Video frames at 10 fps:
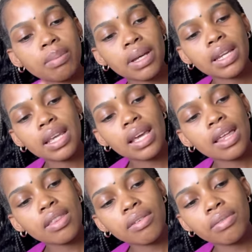but here
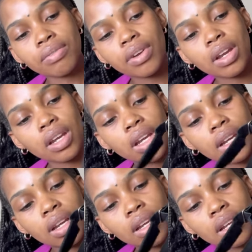they're
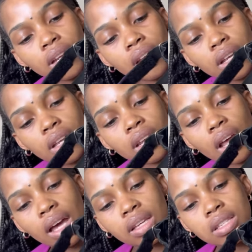very
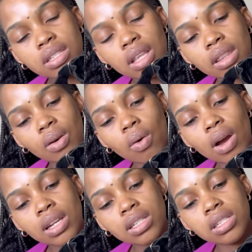nice and the
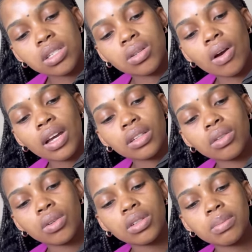quality is quite
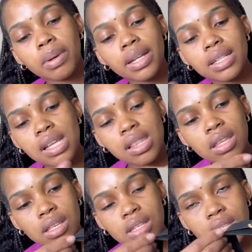good but
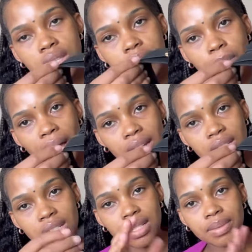this part